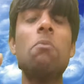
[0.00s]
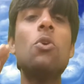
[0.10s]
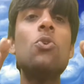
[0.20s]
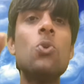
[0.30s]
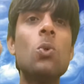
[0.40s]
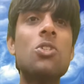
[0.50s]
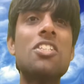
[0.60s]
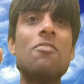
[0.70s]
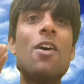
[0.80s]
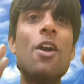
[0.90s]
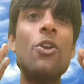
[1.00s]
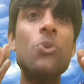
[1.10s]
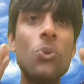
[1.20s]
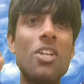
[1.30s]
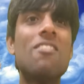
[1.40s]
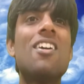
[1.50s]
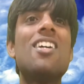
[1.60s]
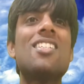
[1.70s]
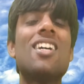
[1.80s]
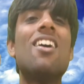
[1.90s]
you use the word
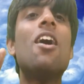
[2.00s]
universe,